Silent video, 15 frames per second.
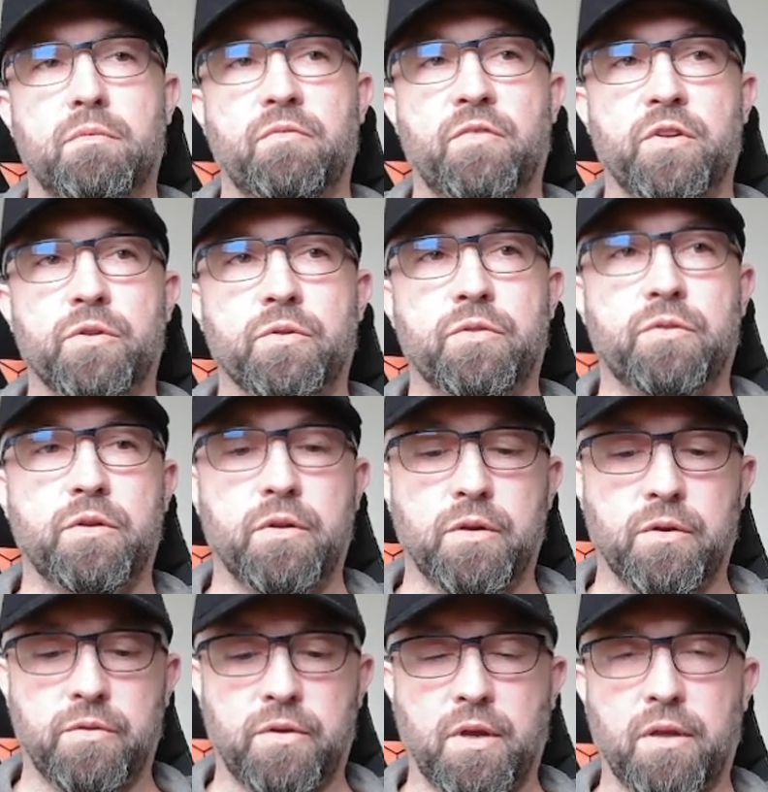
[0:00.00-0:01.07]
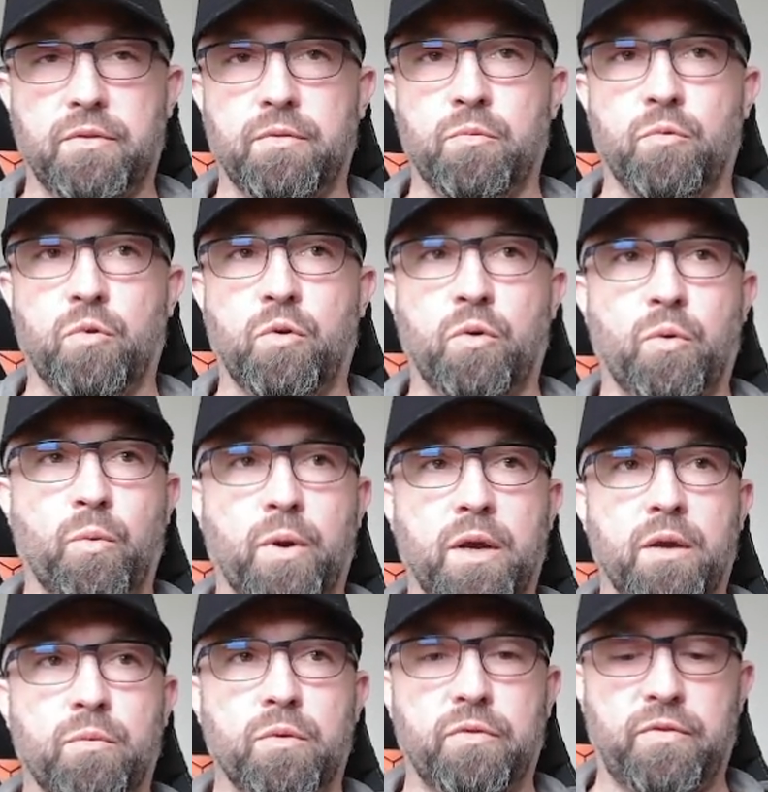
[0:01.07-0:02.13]
Visual Studio's got some
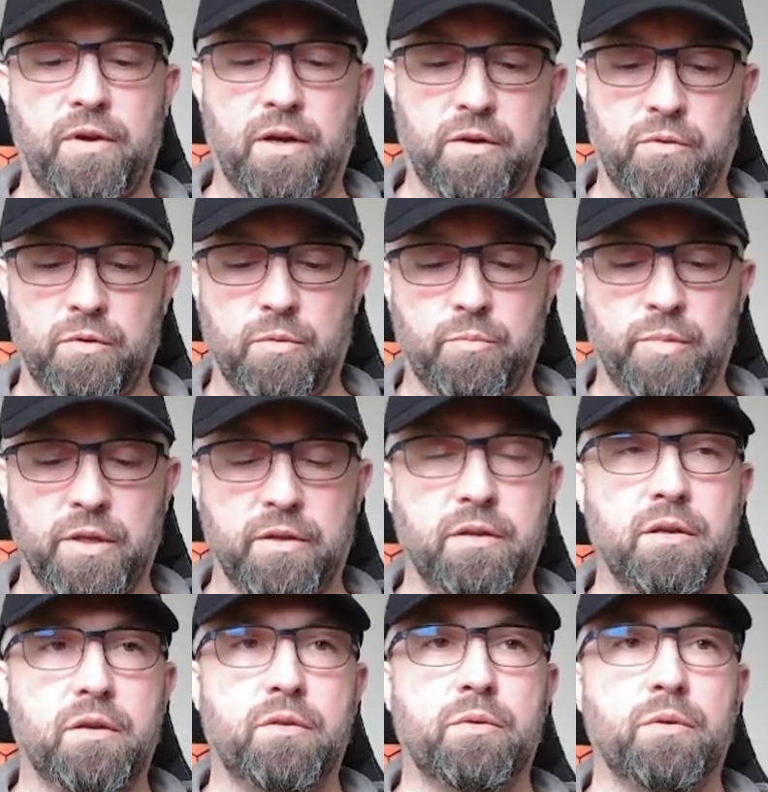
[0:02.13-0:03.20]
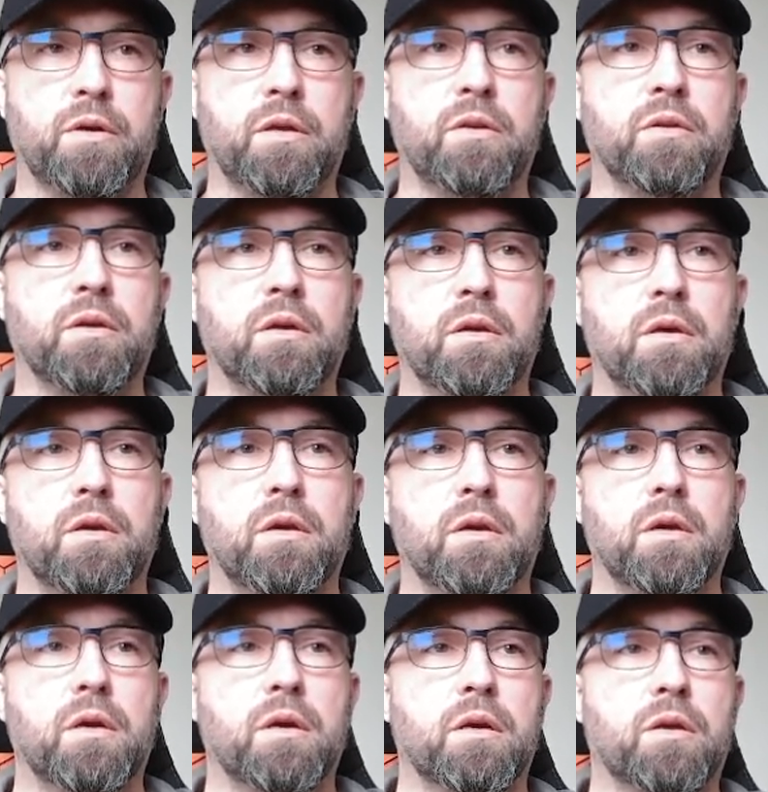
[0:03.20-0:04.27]
great refactoring built into it.
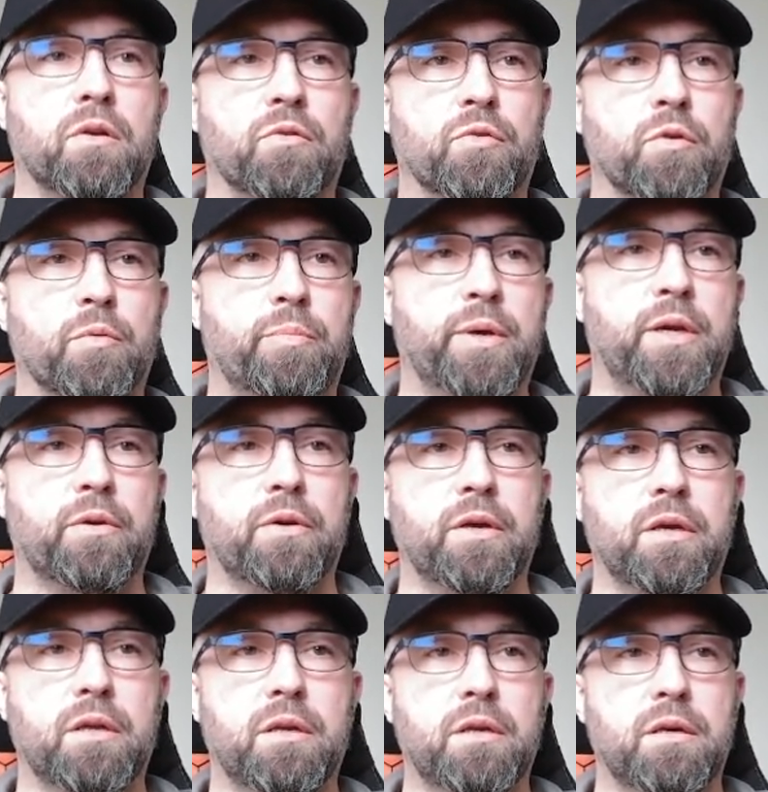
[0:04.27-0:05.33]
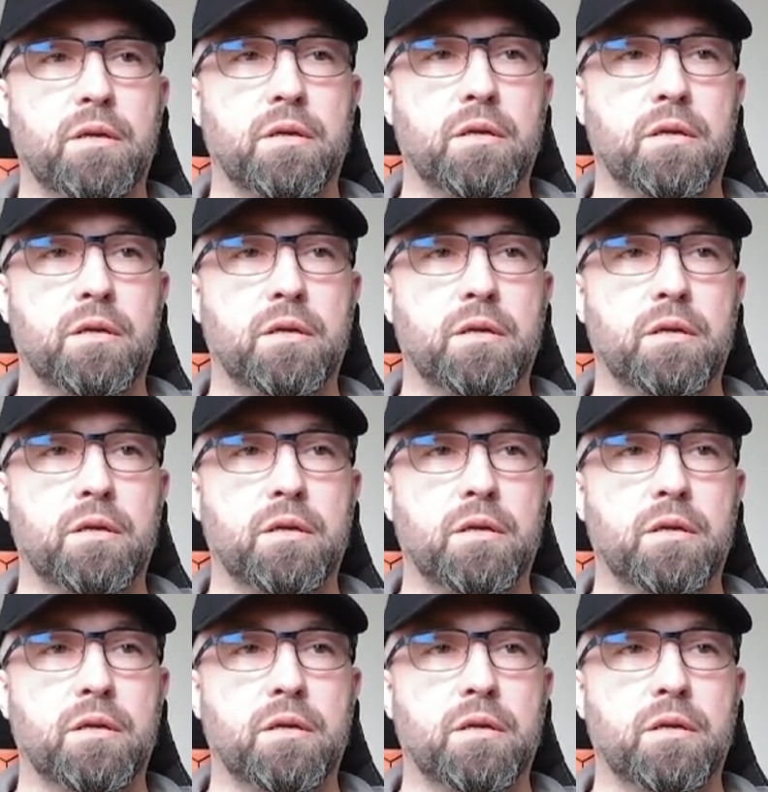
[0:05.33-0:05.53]
Control period.